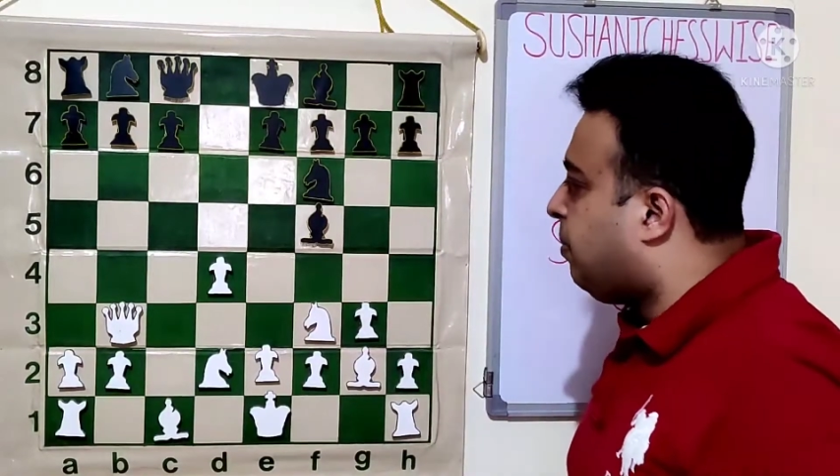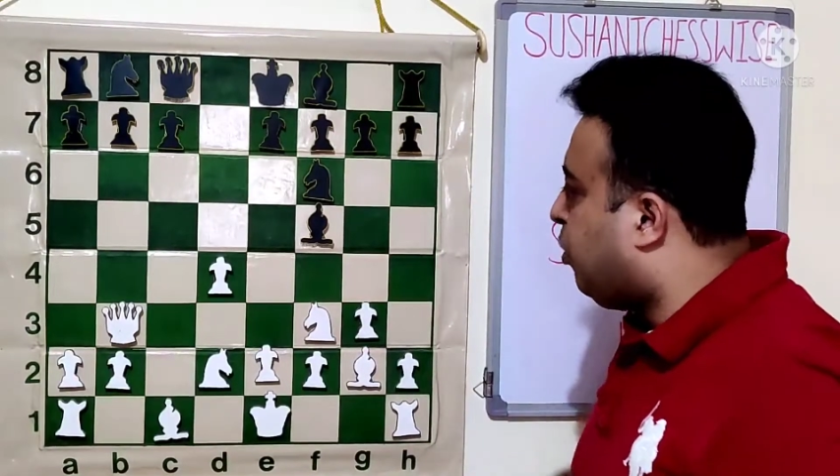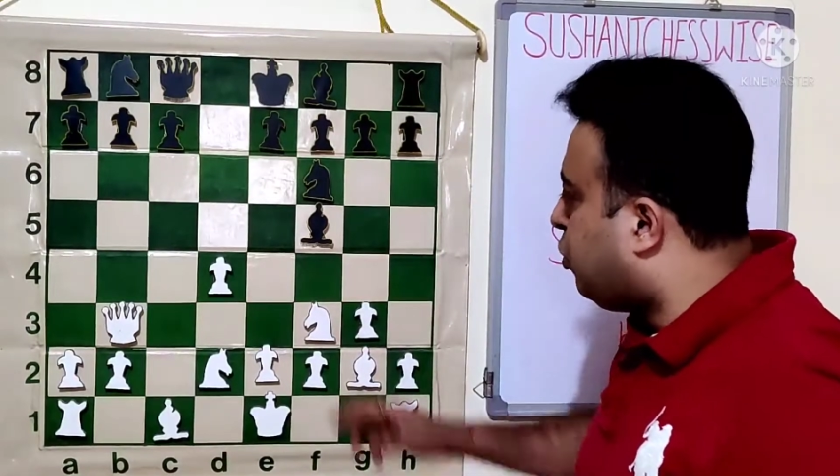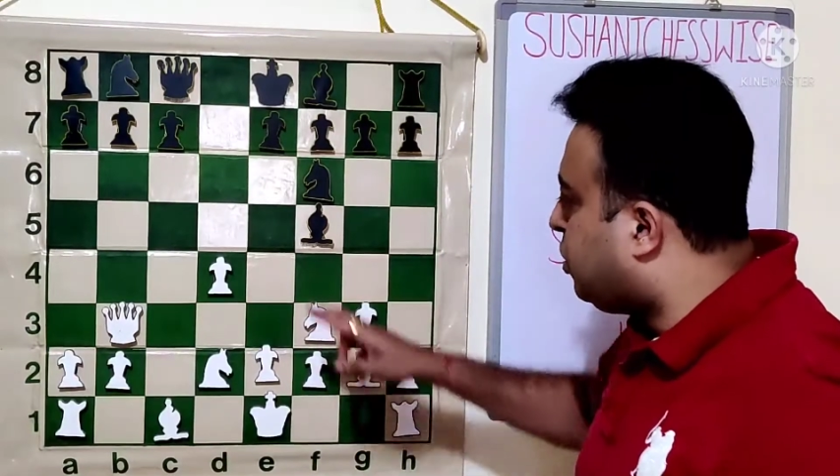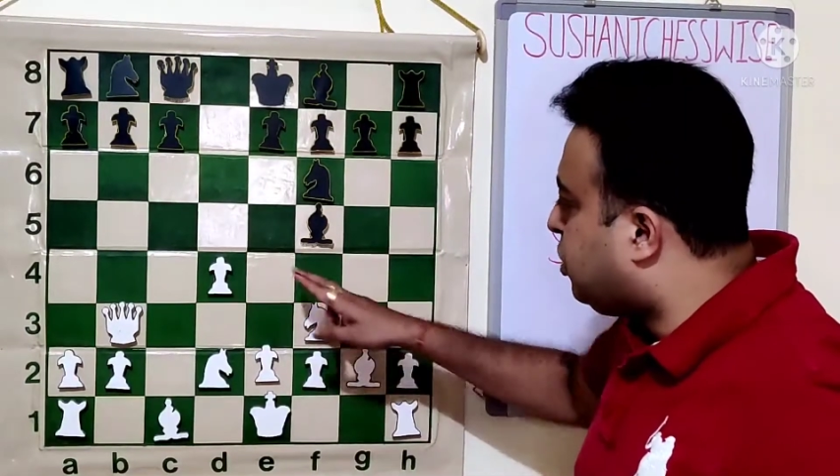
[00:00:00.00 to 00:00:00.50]

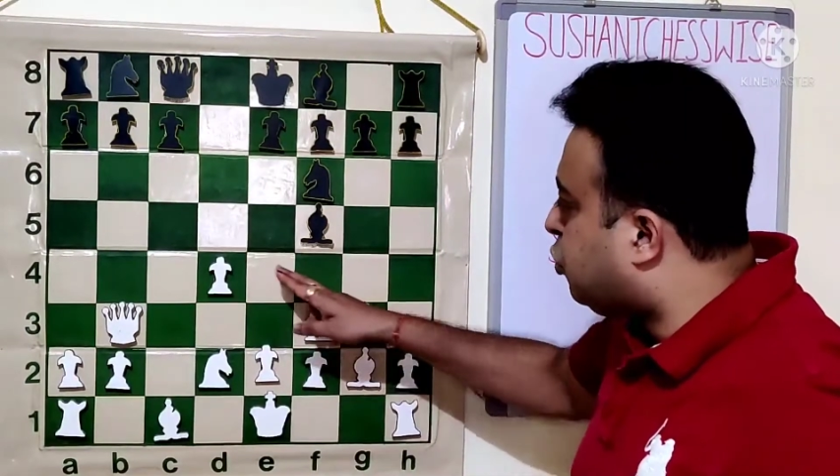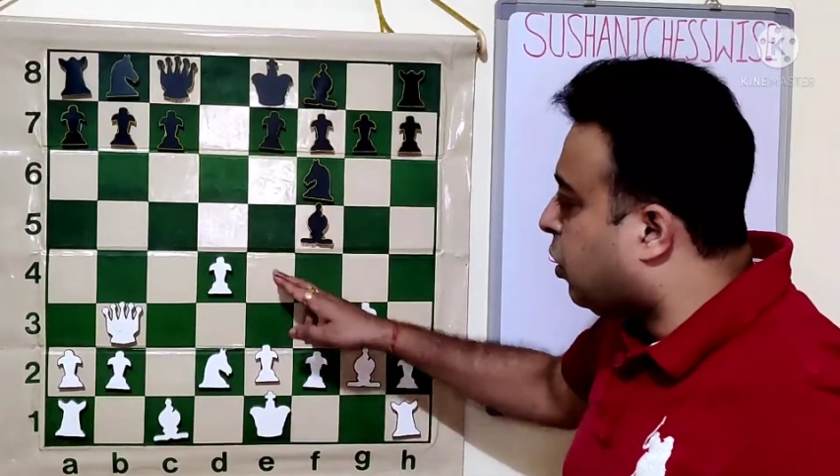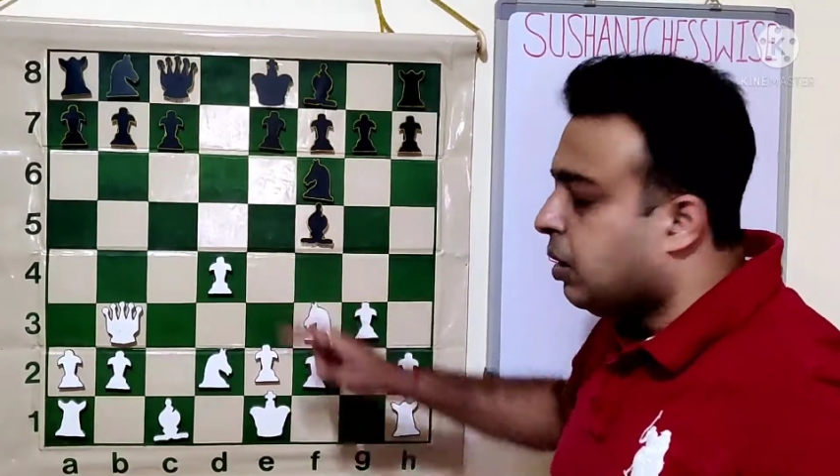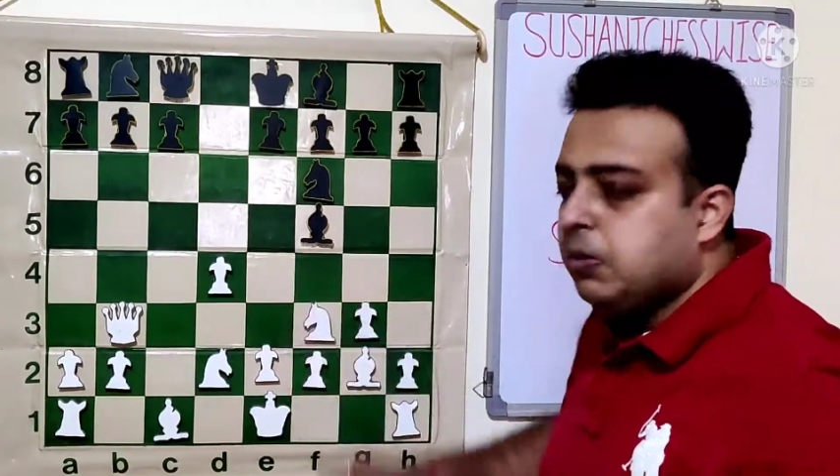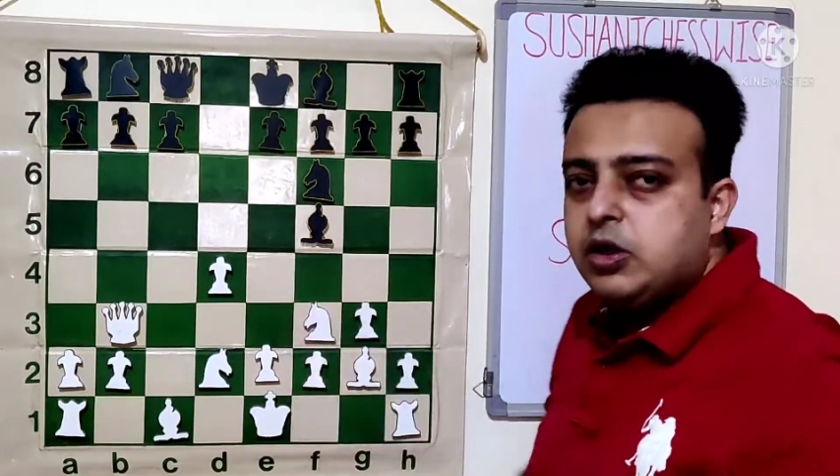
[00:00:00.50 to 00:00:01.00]
because he is
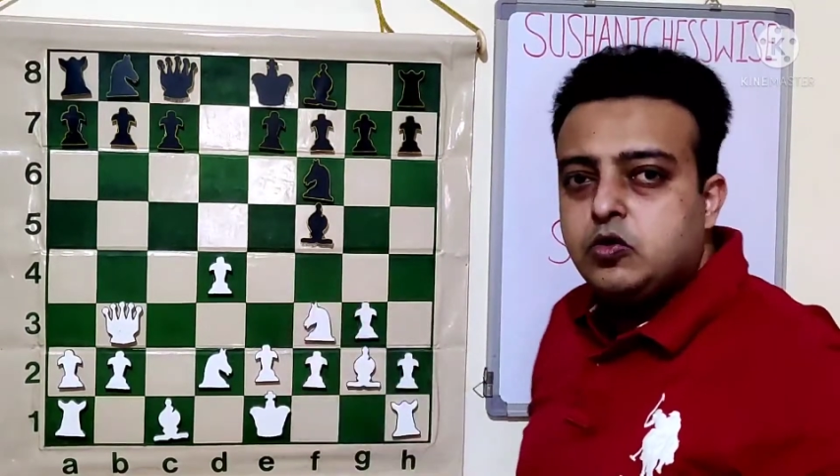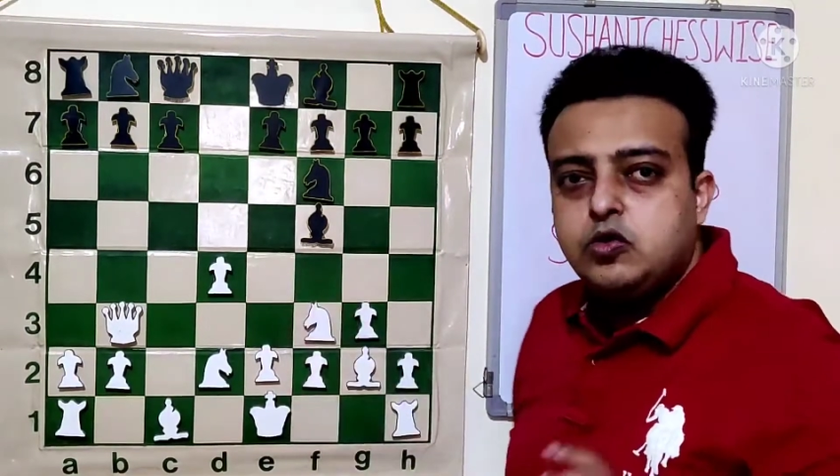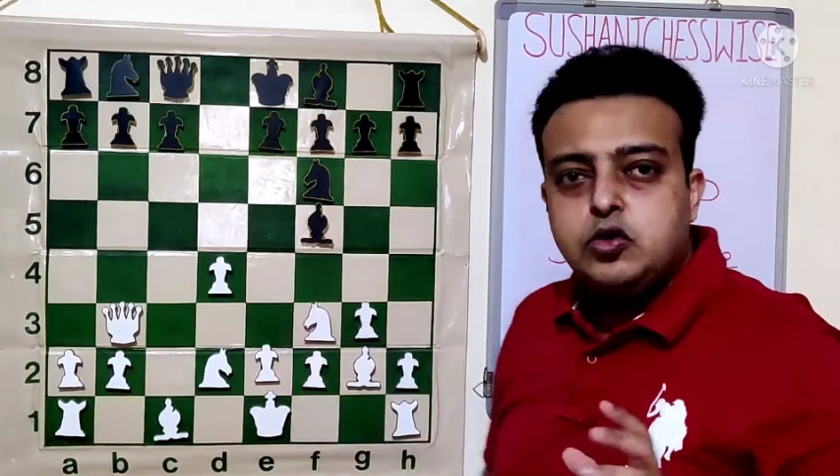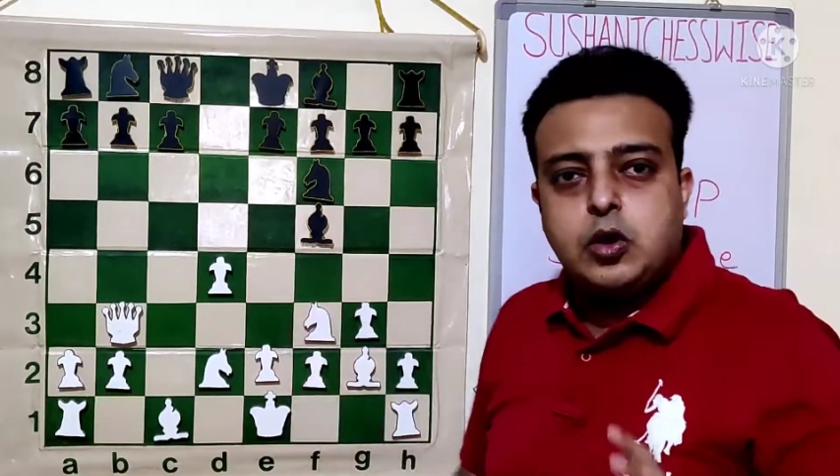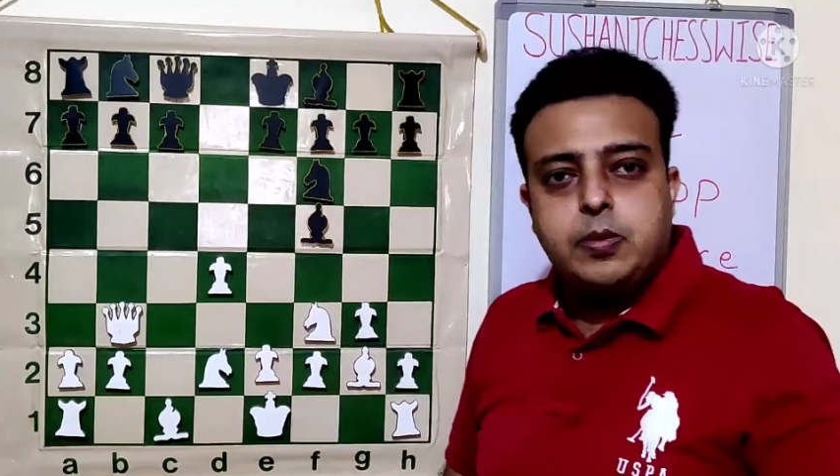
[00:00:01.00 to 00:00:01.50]
not able to
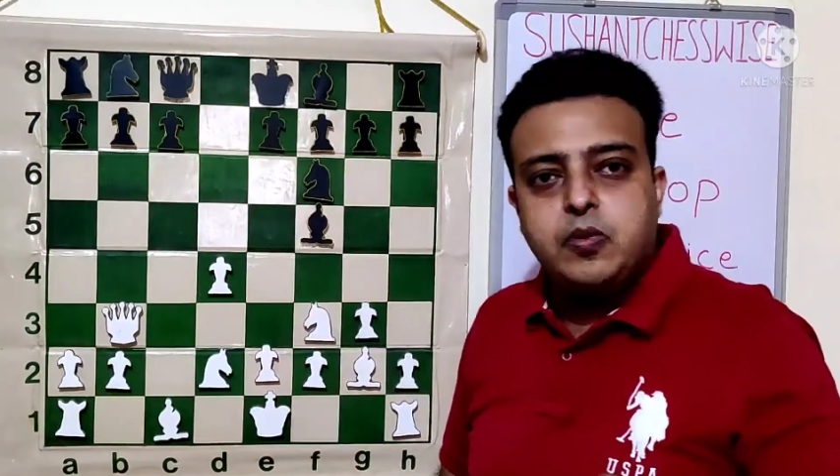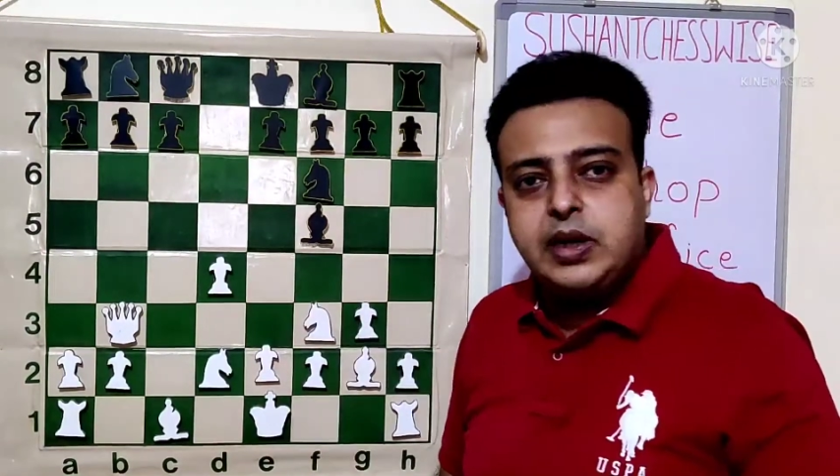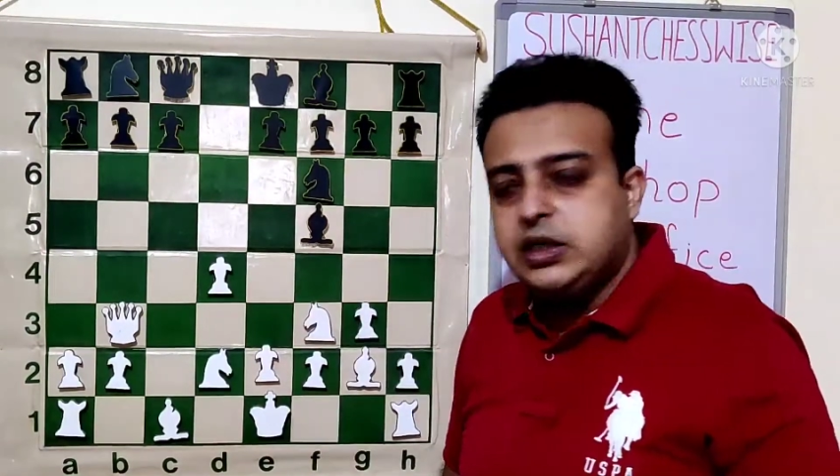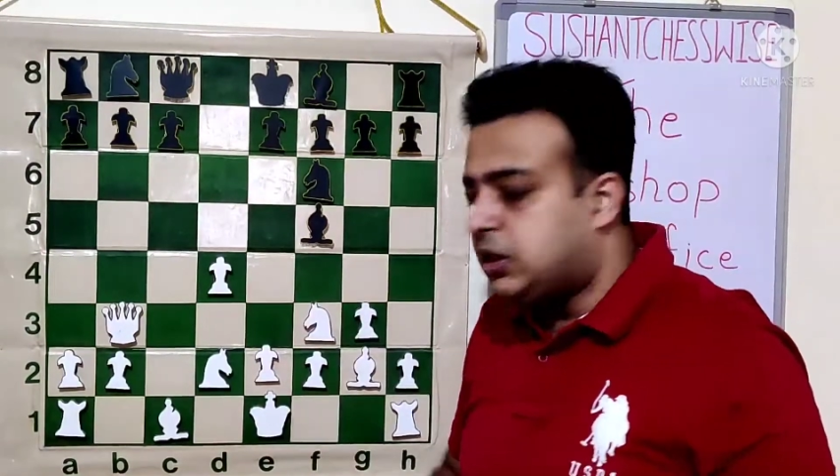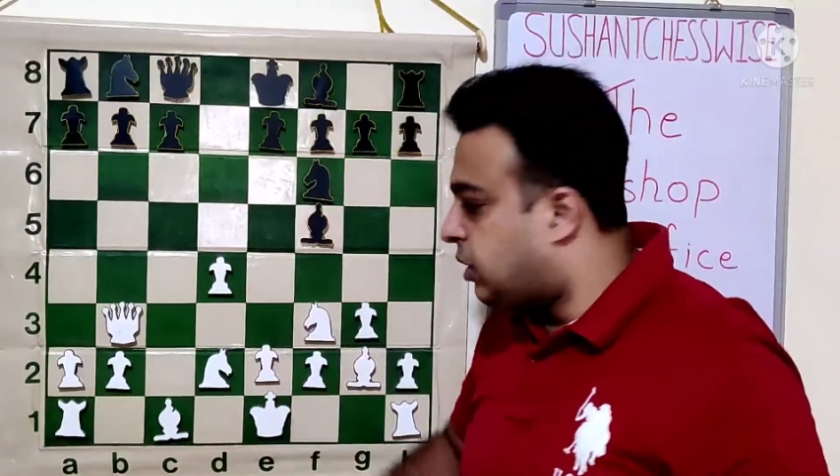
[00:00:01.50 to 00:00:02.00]
stop
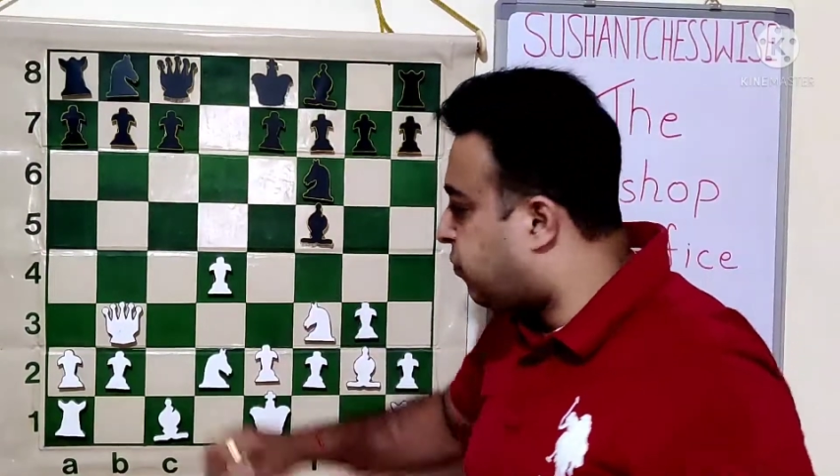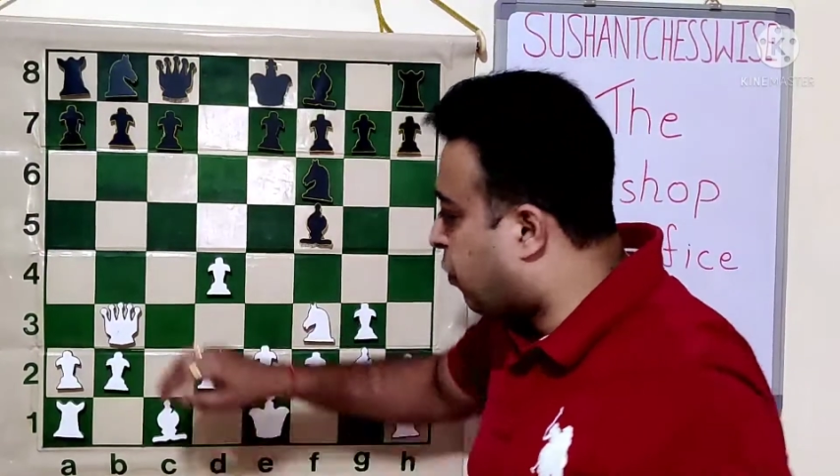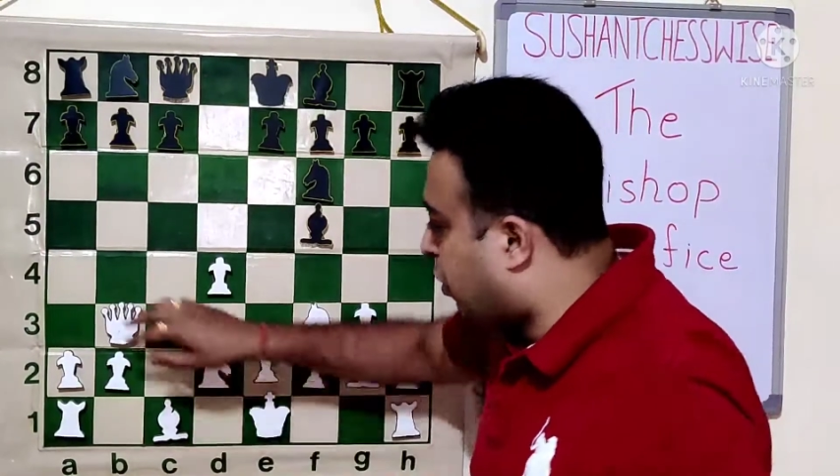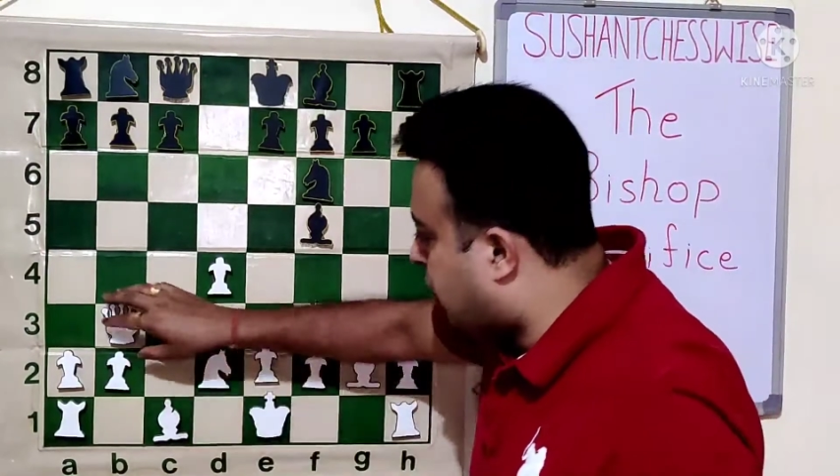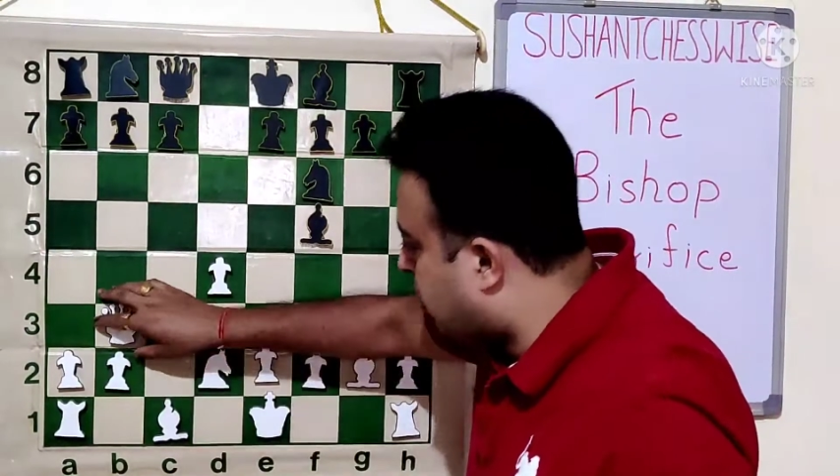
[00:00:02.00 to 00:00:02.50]
white's
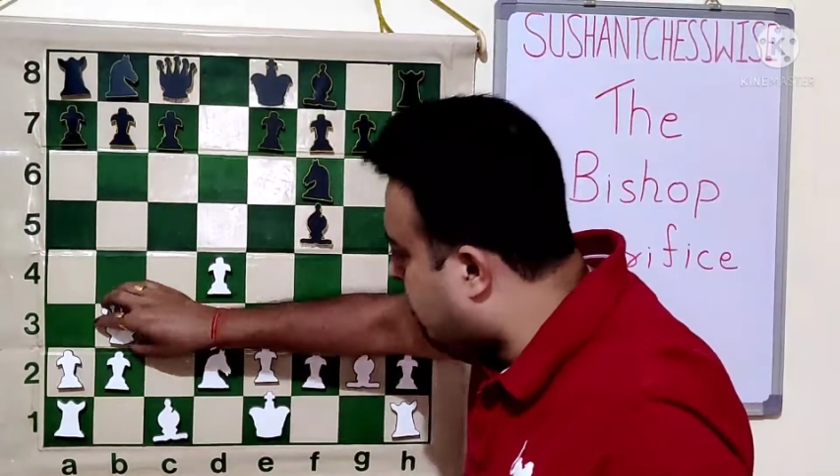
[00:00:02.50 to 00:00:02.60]
e4.